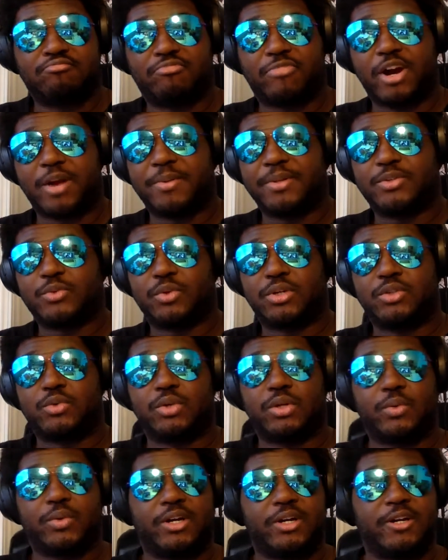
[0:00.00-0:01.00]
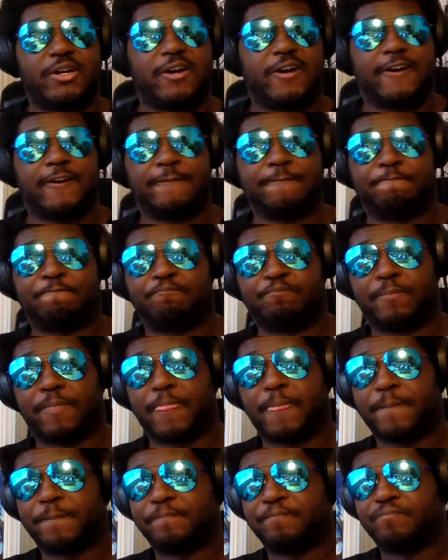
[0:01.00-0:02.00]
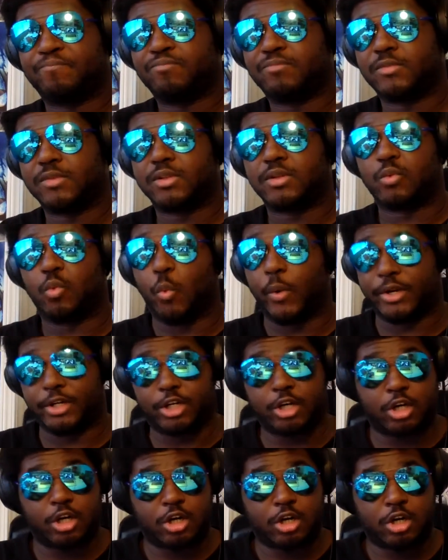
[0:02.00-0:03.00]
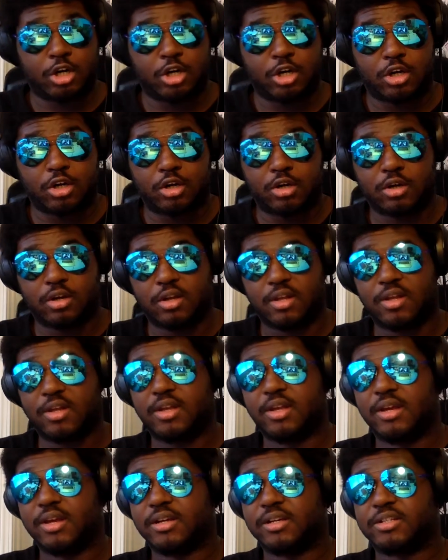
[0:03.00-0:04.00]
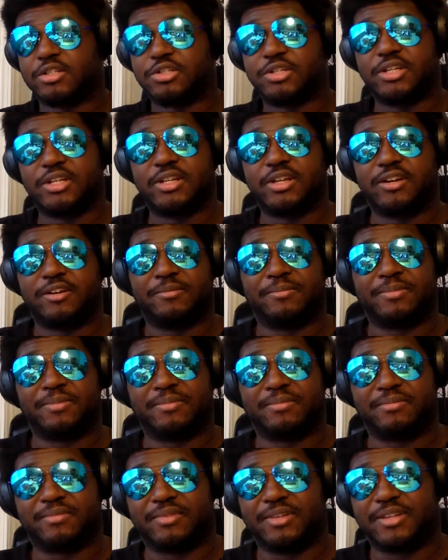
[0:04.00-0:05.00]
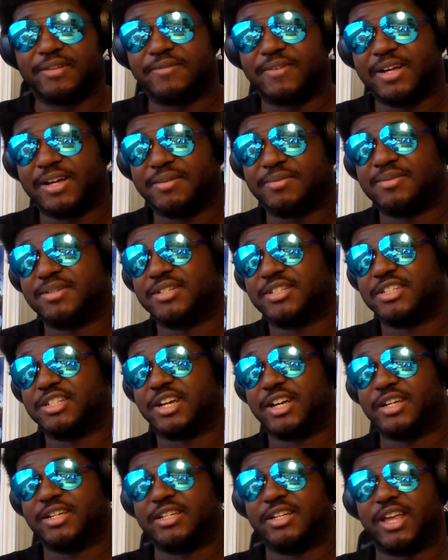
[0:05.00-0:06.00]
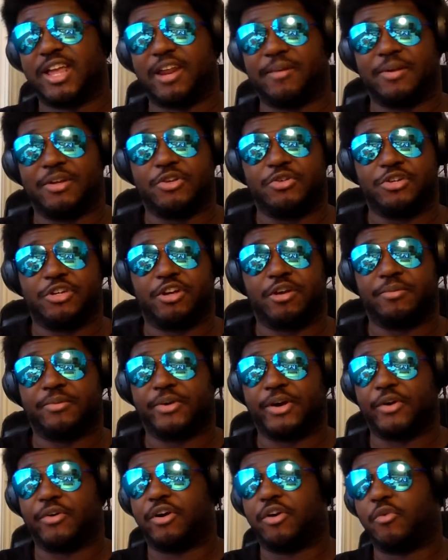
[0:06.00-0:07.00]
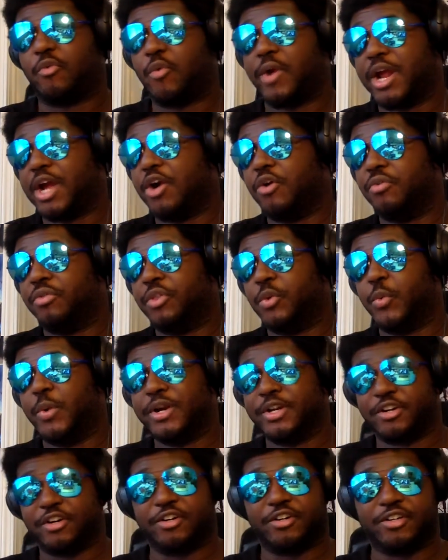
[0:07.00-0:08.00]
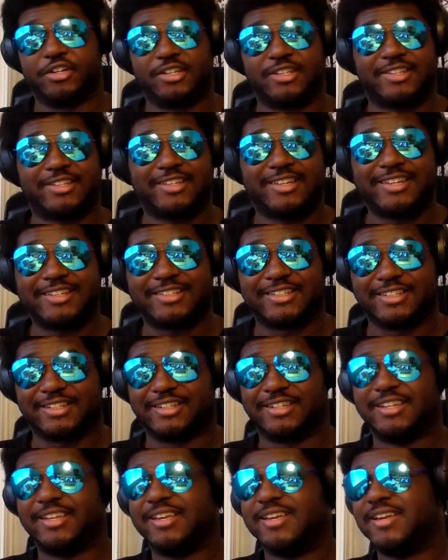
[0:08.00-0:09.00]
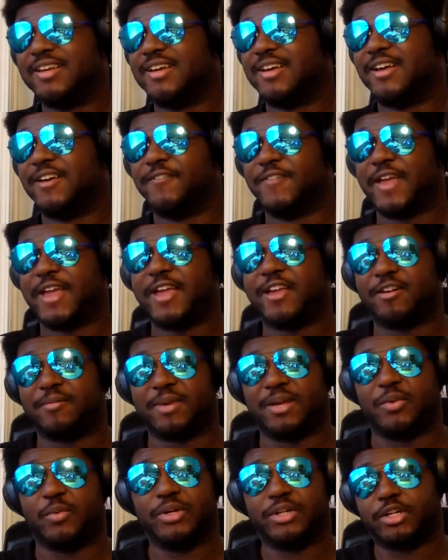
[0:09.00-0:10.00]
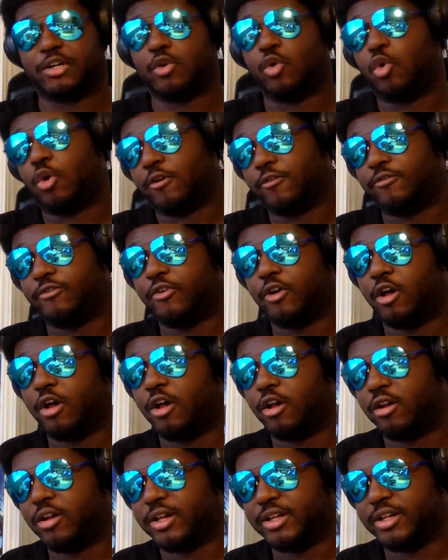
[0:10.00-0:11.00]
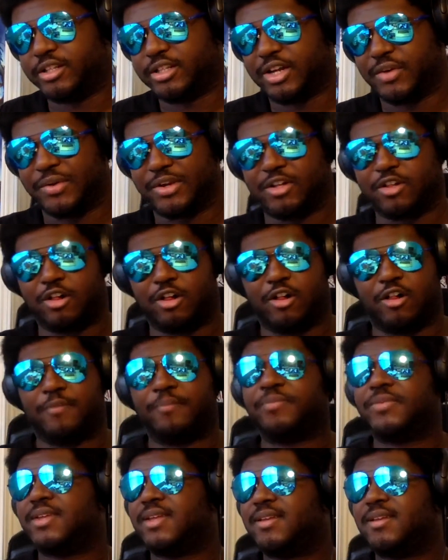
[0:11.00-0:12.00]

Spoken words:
Probably 2021? Winter? It's usually, Love Live Sunshine anime usually comes out around the winter season of anime, winter or fall, as I recall.